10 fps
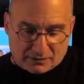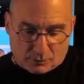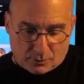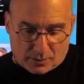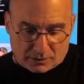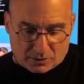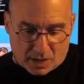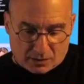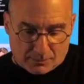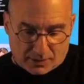that we want to
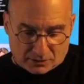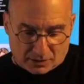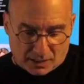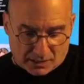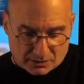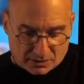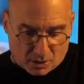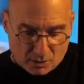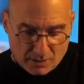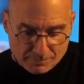talk about tonight. So,